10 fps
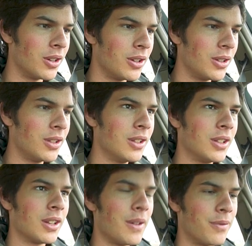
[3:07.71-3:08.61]

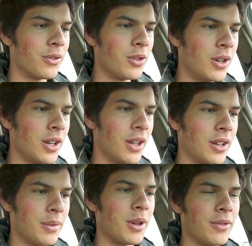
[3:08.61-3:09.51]
I'm not
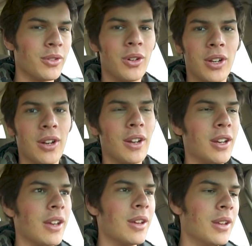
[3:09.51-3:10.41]
flooring it
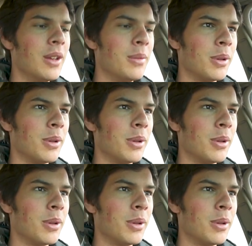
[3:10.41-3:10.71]
right now,